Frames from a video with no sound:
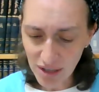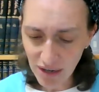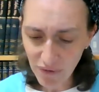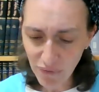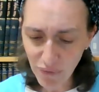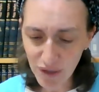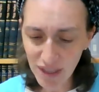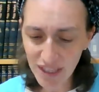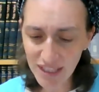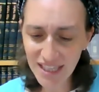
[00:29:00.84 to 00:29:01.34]

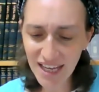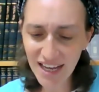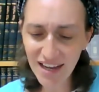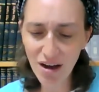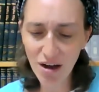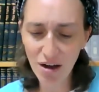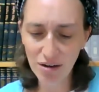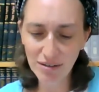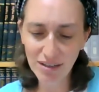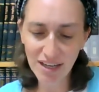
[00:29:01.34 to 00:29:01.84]
therefore they say,
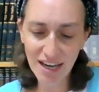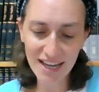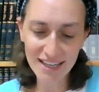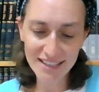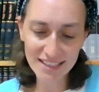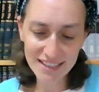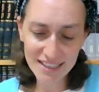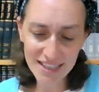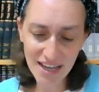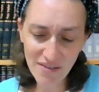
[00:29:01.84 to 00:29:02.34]
oh,
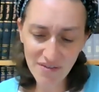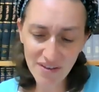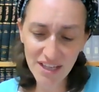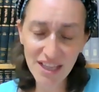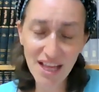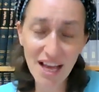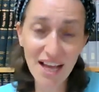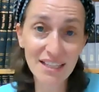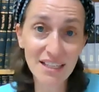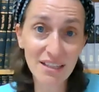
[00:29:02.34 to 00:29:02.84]

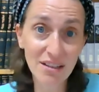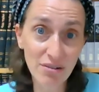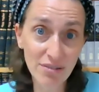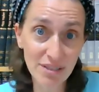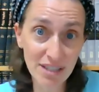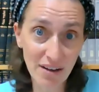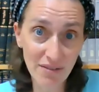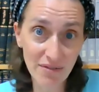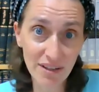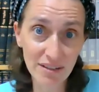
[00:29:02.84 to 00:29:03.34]
hadetavil,
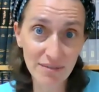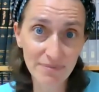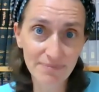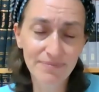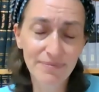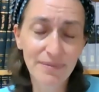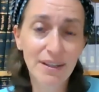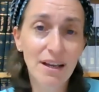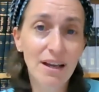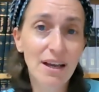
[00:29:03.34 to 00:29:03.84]
hadelotavil
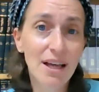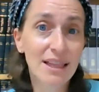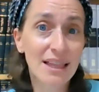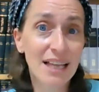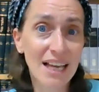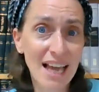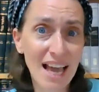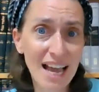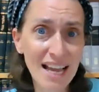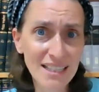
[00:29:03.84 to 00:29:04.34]

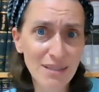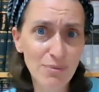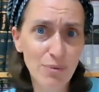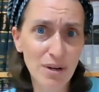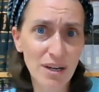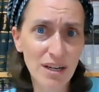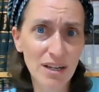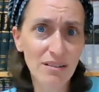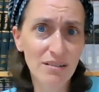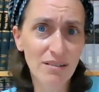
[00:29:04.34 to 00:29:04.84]
the case
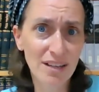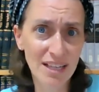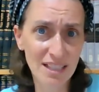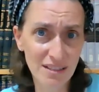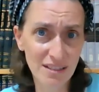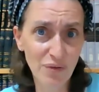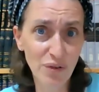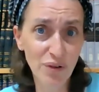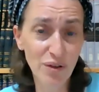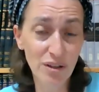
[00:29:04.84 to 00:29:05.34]
where
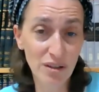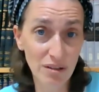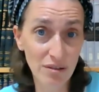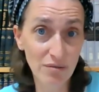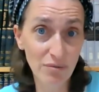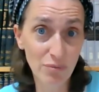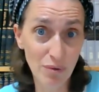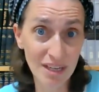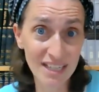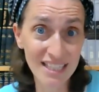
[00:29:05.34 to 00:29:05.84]
it's for
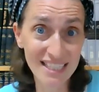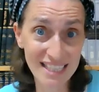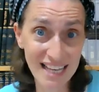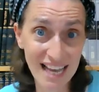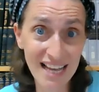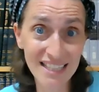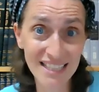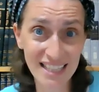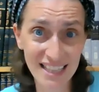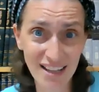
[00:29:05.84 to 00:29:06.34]
the where he
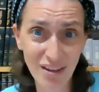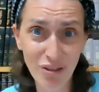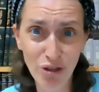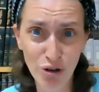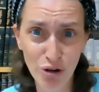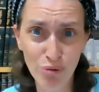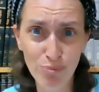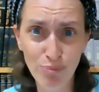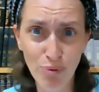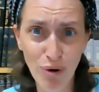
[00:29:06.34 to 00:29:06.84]
says in the
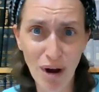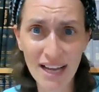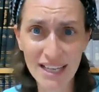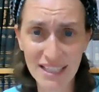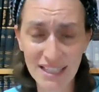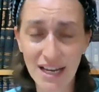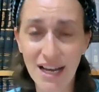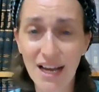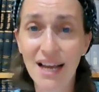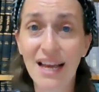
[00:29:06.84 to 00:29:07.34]
third
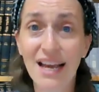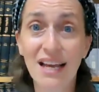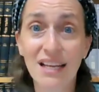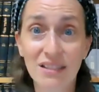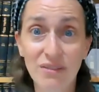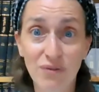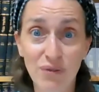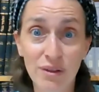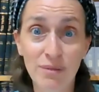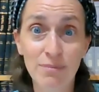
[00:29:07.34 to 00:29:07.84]
Brita,
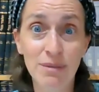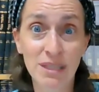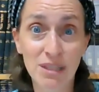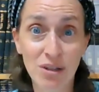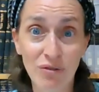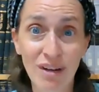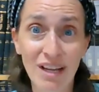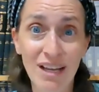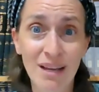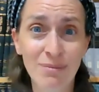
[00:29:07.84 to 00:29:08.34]
it's for the
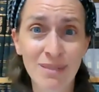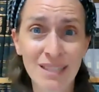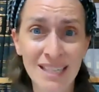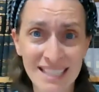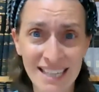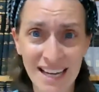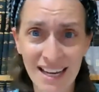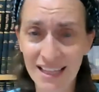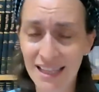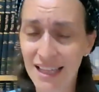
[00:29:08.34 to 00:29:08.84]
Mitzoraim to
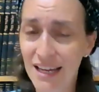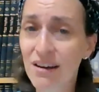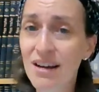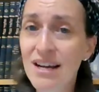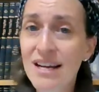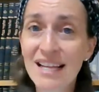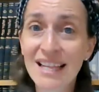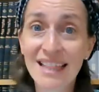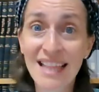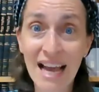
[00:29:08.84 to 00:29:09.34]
dunk there.
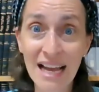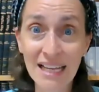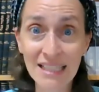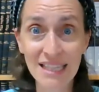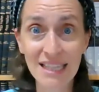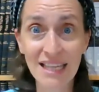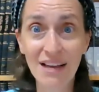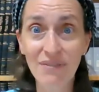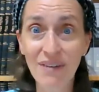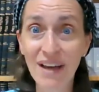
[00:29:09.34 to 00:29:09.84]
That's
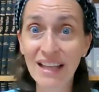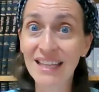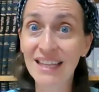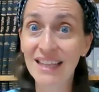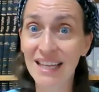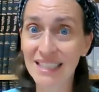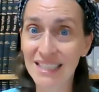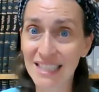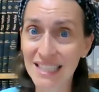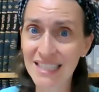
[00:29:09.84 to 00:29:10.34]
in the event that
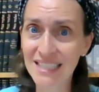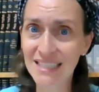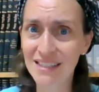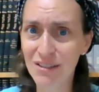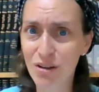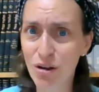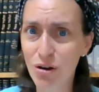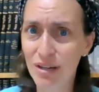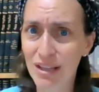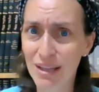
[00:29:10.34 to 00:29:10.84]
they
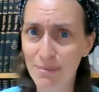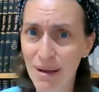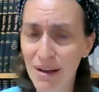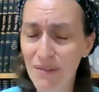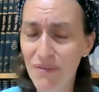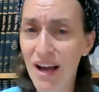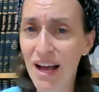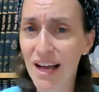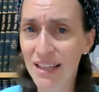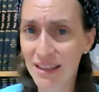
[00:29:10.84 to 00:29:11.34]
didn't go to the
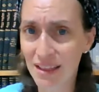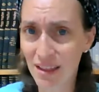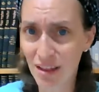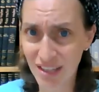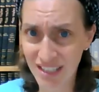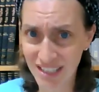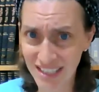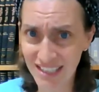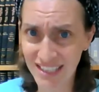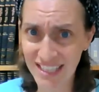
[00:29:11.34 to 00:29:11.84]
mikvah on
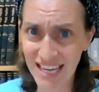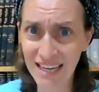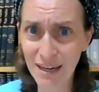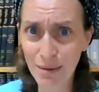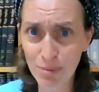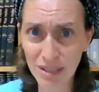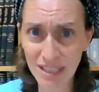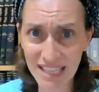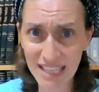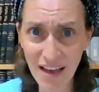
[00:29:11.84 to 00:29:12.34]
day
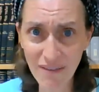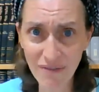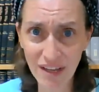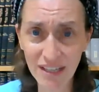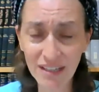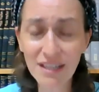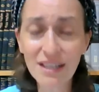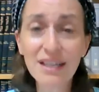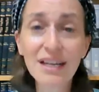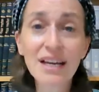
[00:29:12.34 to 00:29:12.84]
number
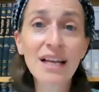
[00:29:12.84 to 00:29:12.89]
seven,